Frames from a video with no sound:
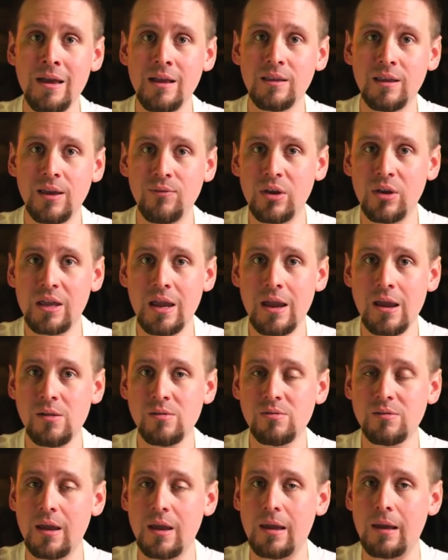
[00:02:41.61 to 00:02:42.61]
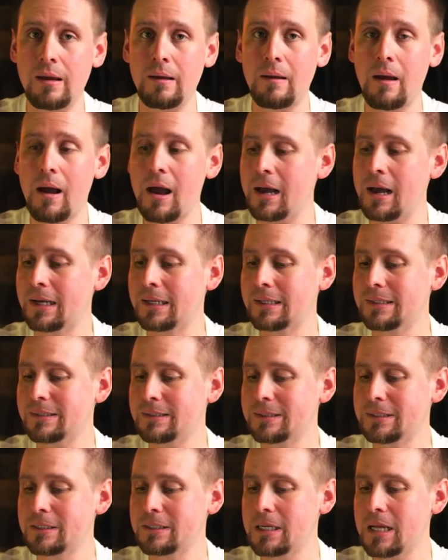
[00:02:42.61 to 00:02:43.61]
DVDs take a,
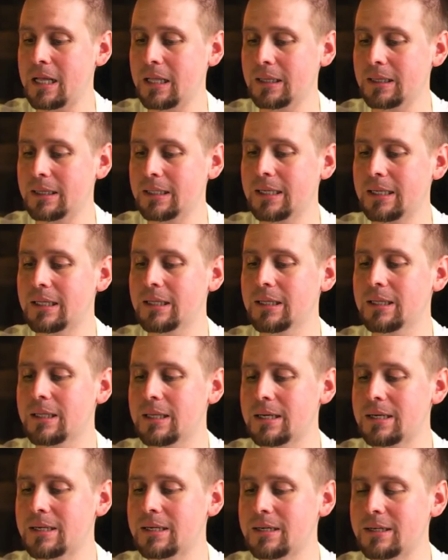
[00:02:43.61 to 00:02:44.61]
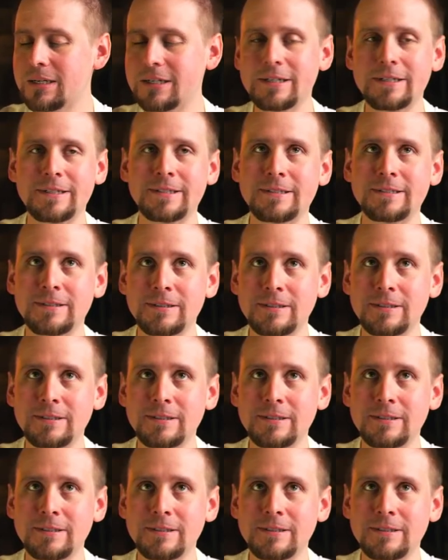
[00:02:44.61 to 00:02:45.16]
uh, a little, uh,